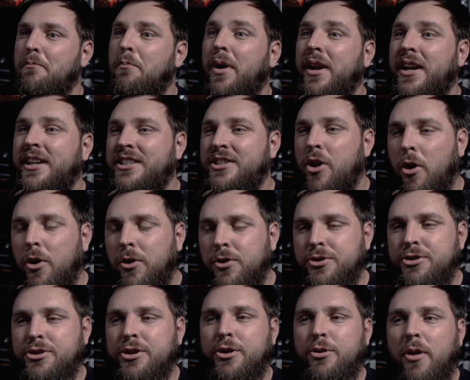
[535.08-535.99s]
But it's
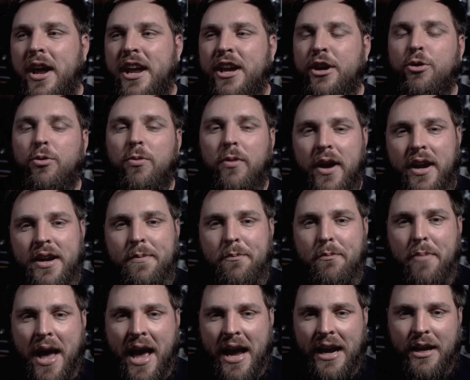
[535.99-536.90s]
also a
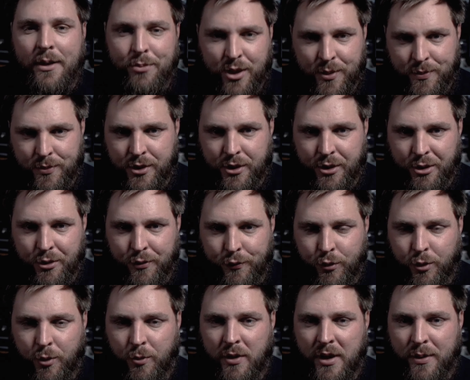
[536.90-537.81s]
great backup
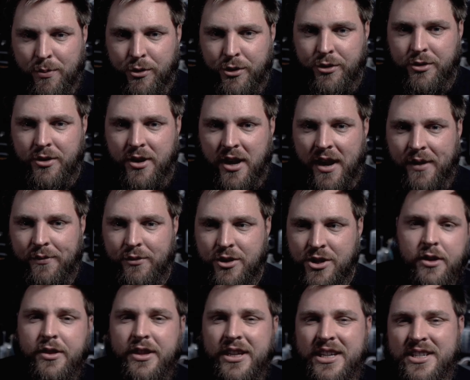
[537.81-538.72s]
computer for a rebreather
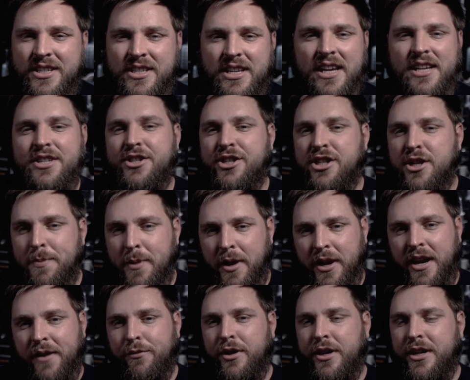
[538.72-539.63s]
diver. These days, just
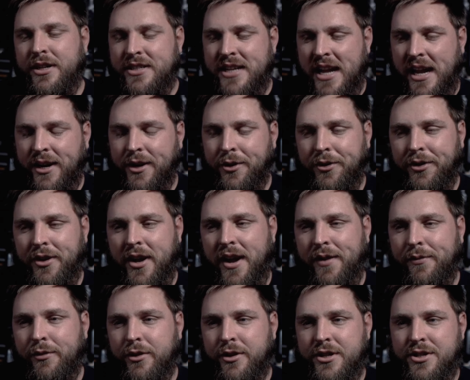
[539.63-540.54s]
about every technical
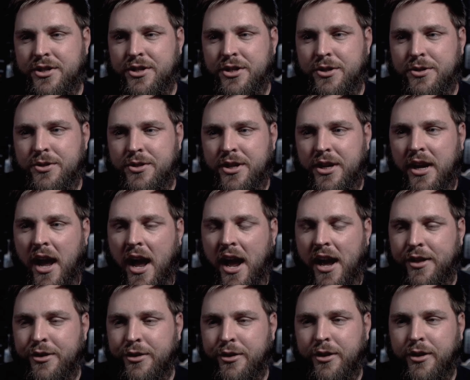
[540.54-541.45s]
diver is using
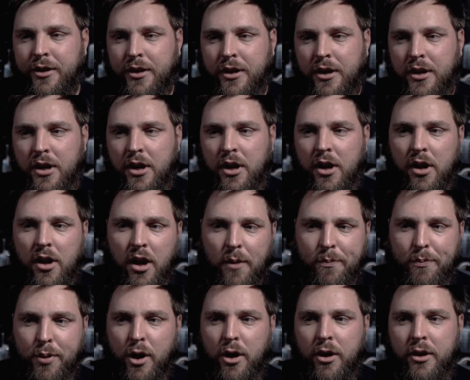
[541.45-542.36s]
either
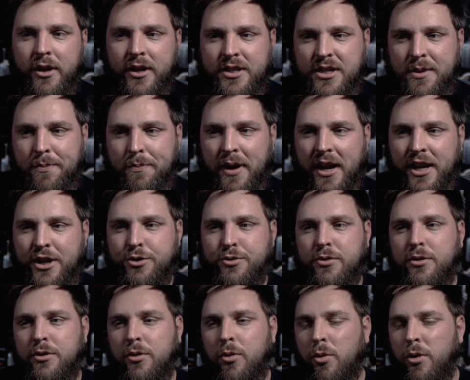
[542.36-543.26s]
a Perdix, a
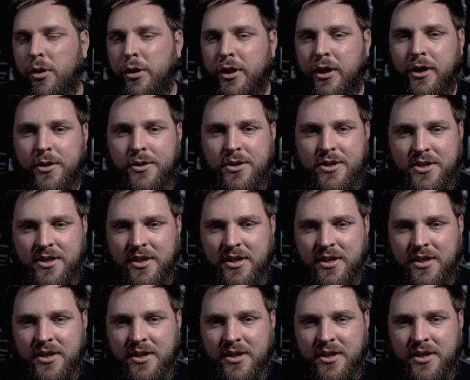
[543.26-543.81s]
Petrel, or their